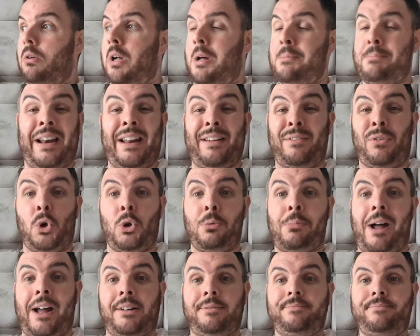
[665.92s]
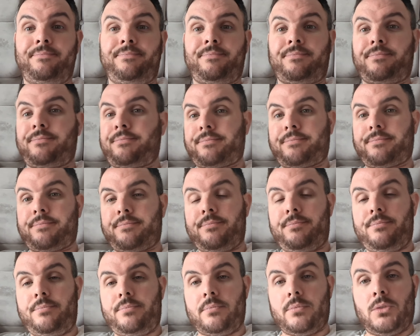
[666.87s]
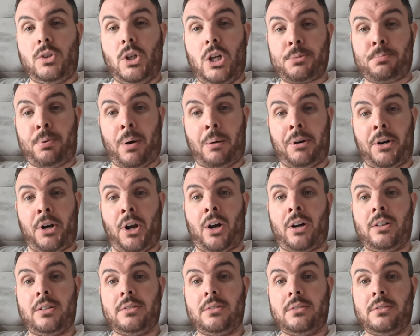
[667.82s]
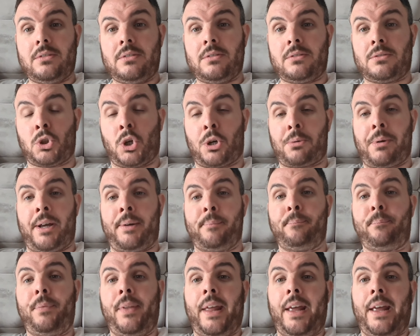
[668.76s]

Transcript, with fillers: a bit of Uber, it's probably not. Do you know what I mean?